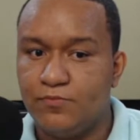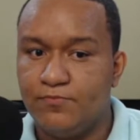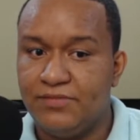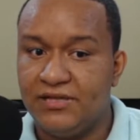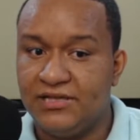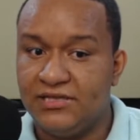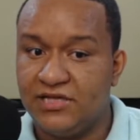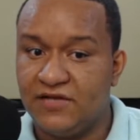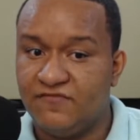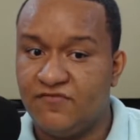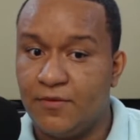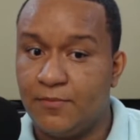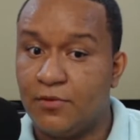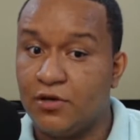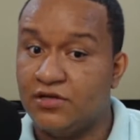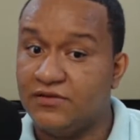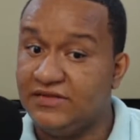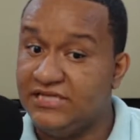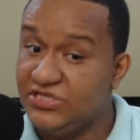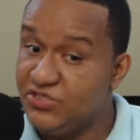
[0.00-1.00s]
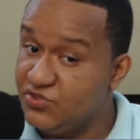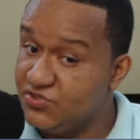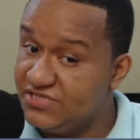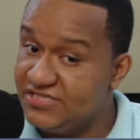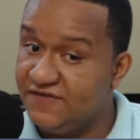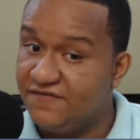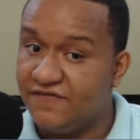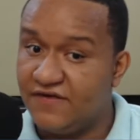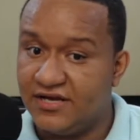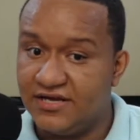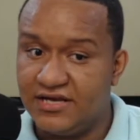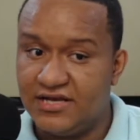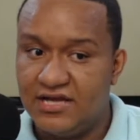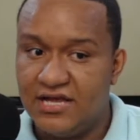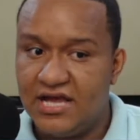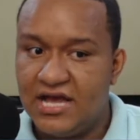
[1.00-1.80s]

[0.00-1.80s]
billion from contingency fund